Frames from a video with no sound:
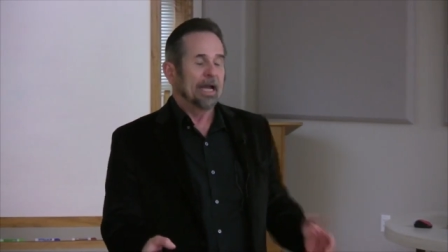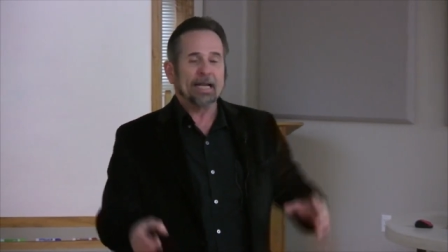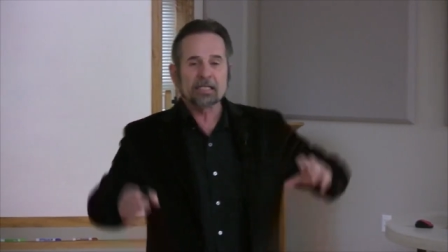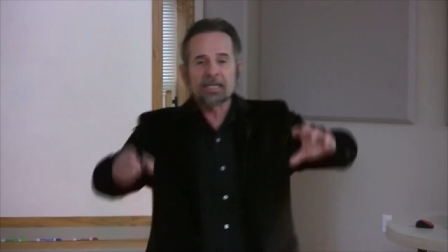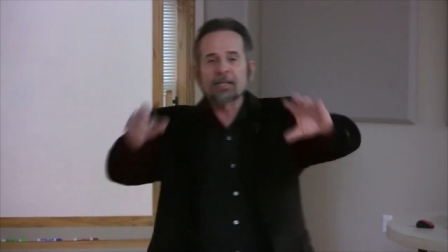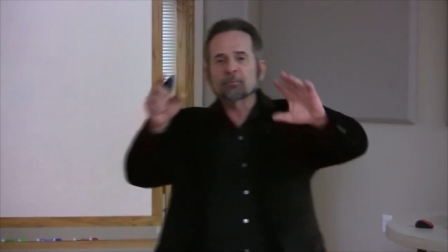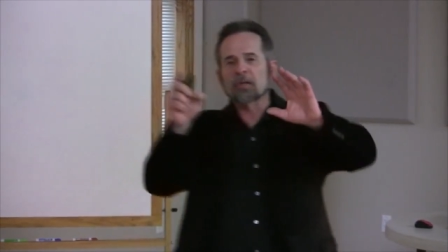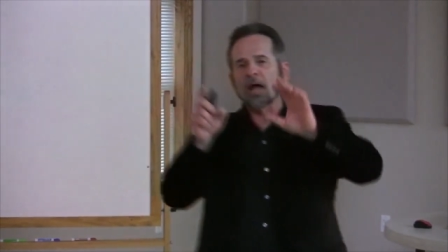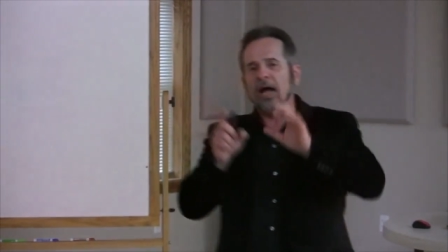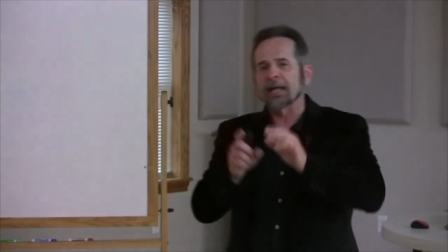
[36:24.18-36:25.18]
And it seems
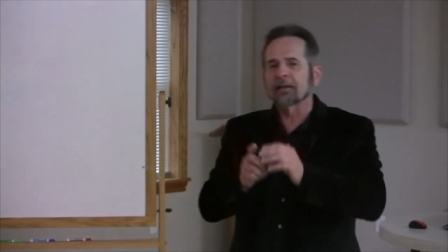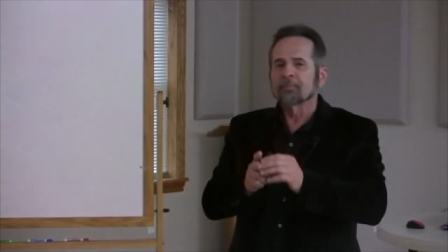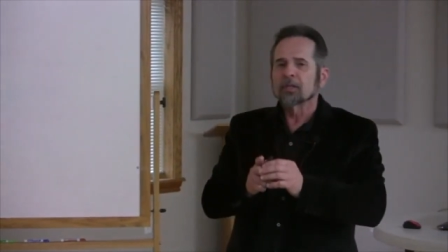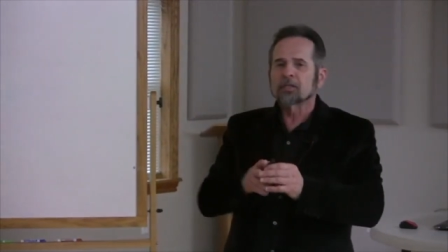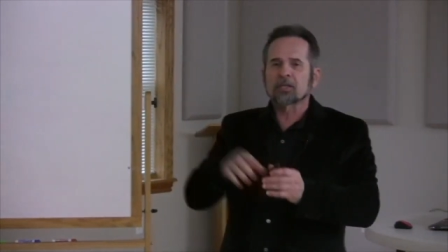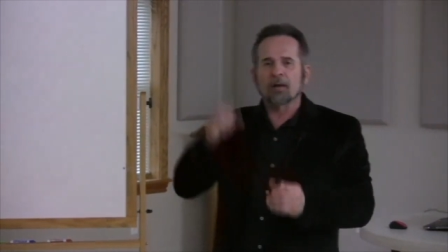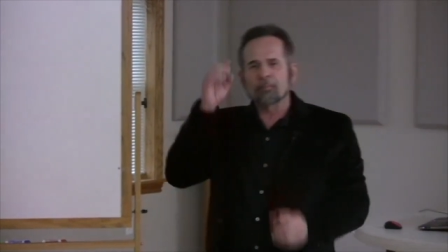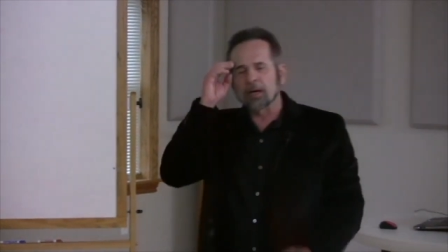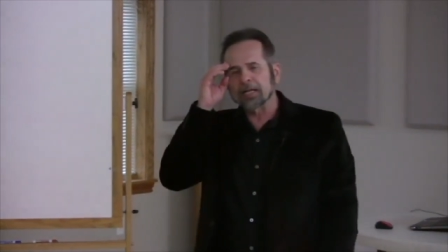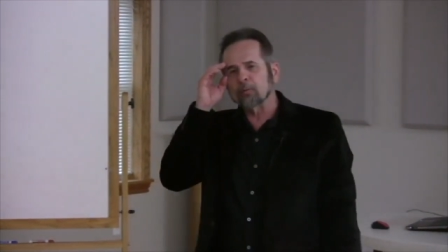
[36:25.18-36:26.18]
like
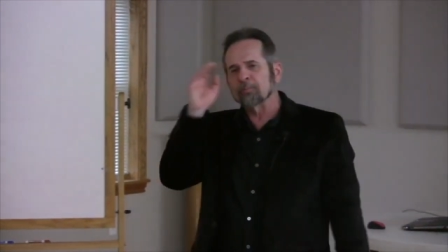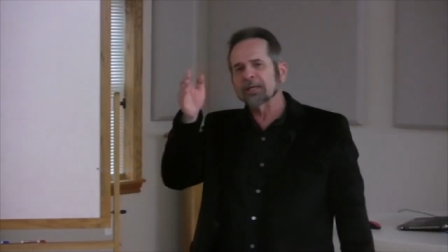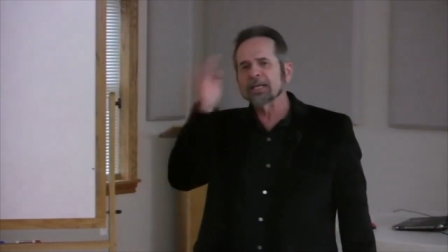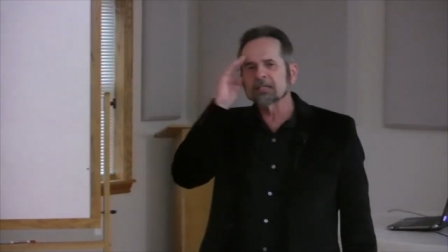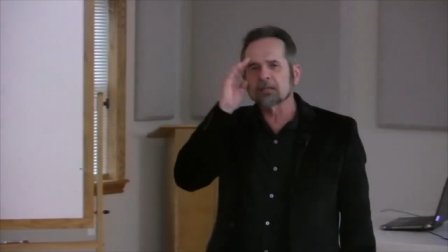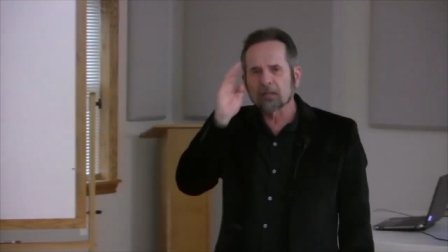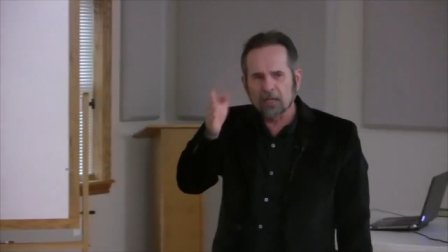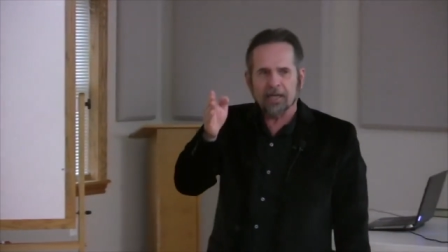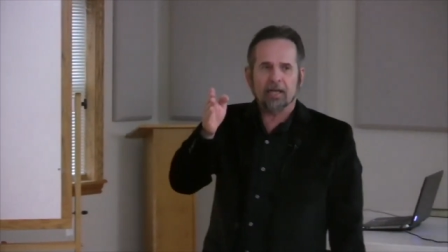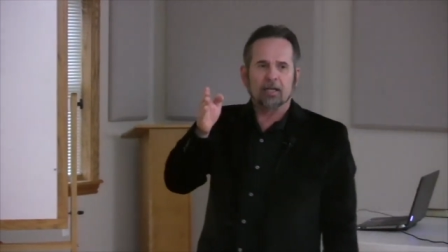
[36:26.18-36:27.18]
somebody would begin to
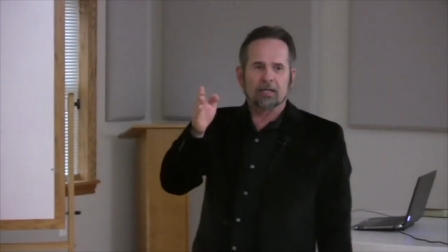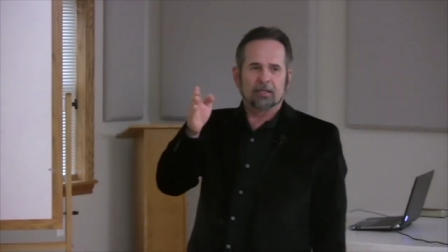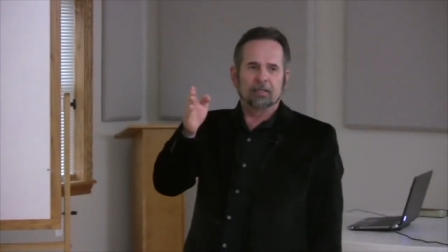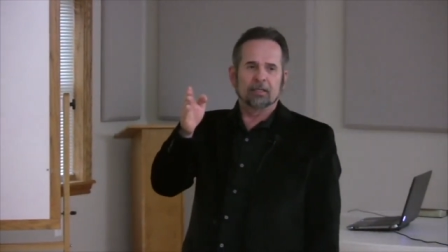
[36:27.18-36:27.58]
click.